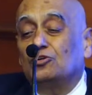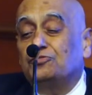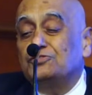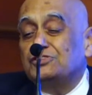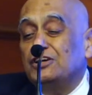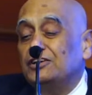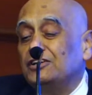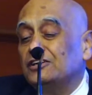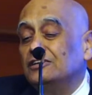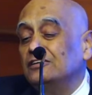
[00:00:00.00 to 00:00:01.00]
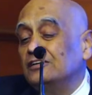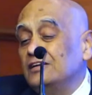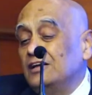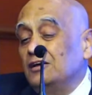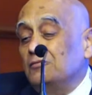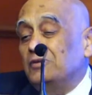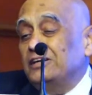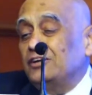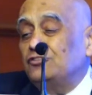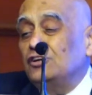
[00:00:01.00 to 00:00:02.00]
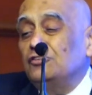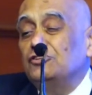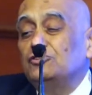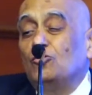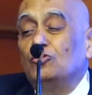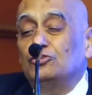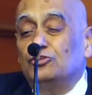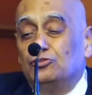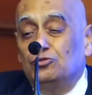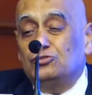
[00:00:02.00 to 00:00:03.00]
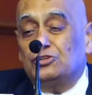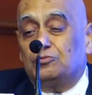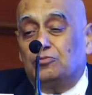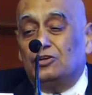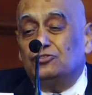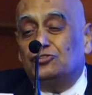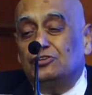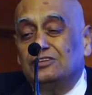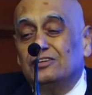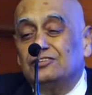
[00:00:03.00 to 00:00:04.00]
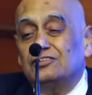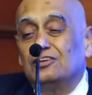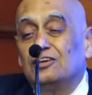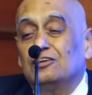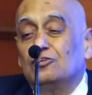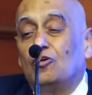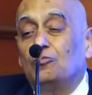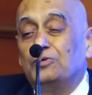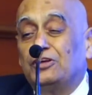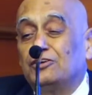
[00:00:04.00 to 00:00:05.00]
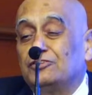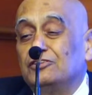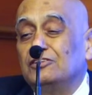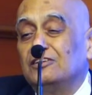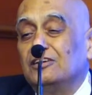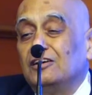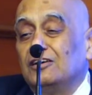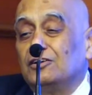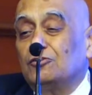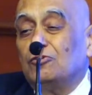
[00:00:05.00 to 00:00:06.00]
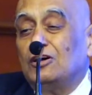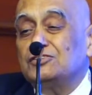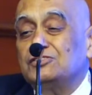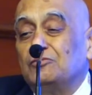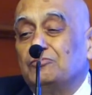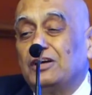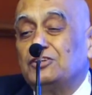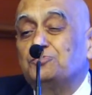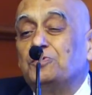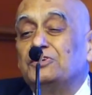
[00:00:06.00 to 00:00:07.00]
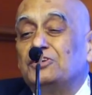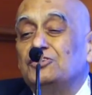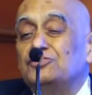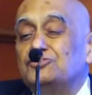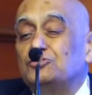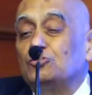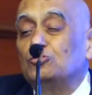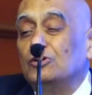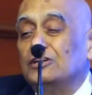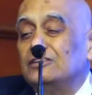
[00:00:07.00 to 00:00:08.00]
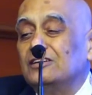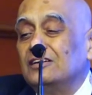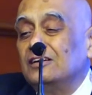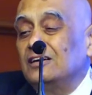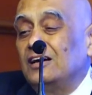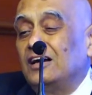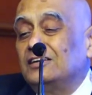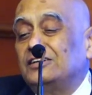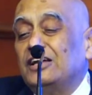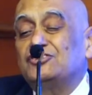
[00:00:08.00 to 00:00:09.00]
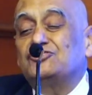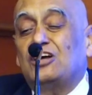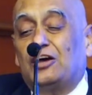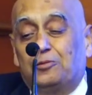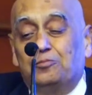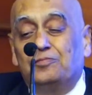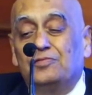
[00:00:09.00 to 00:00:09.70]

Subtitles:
orifice area, but actually we don't use it much. It's a little complicated, requires some expertise to do it, and takes time.